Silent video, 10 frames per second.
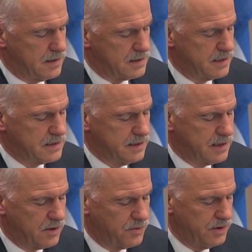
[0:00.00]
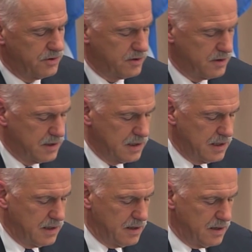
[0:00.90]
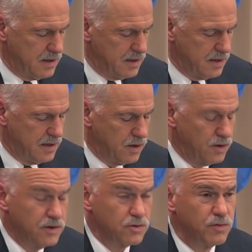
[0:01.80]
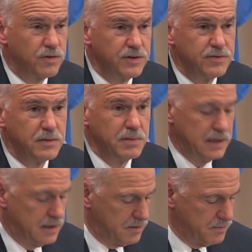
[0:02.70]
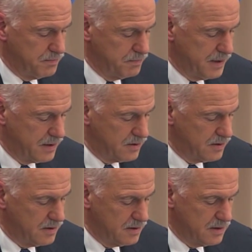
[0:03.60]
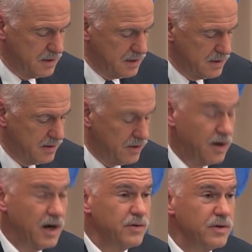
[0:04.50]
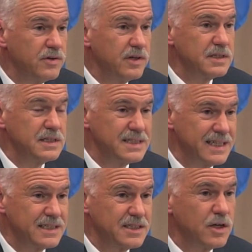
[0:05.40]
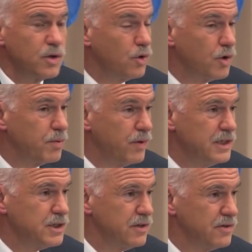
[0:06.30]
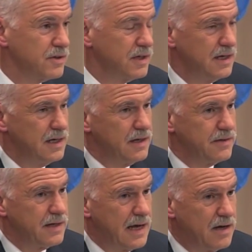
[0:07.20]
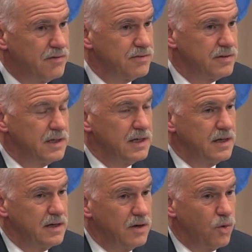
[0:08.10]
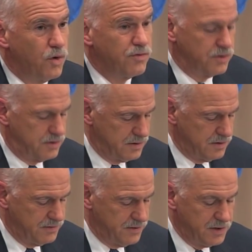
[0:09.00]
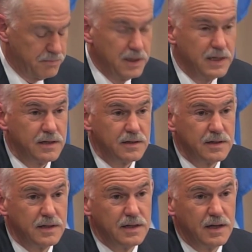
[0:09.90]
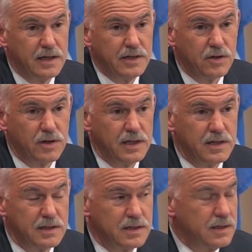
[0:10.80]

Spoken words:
60 countries is over 50 billion, but there are 166 corporations that have over 50 billion yearly